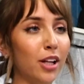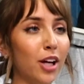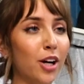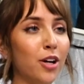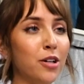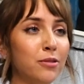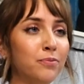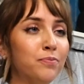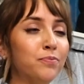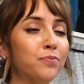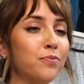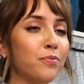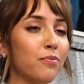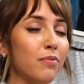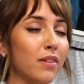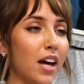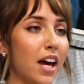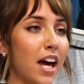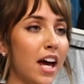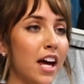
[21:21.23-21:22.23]
below
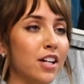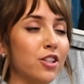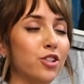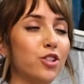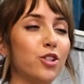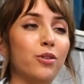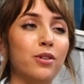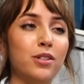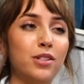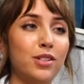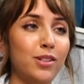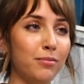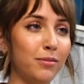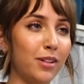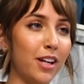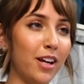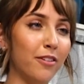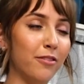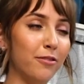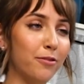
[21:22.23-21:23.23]
and show us
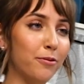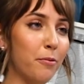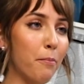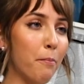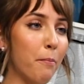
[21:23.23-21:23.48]
some love.